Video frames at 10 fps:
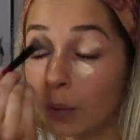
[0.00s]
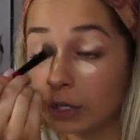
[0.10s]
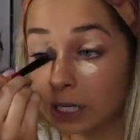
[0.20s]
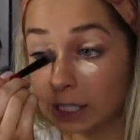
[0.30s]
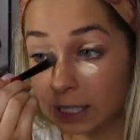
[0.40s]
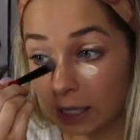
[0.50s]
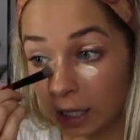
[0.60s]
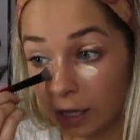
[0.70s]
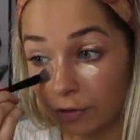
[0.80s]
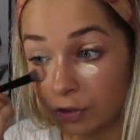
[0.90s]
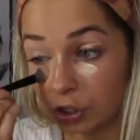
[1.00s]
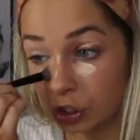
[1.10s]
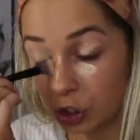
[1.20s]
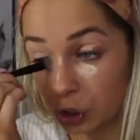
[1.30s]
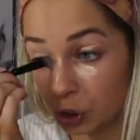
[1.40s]
We did a deadlift
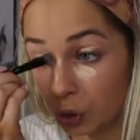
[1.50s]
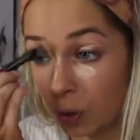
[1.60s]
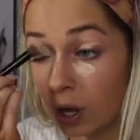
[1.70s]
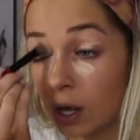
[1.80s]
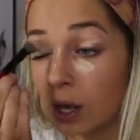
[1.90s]
to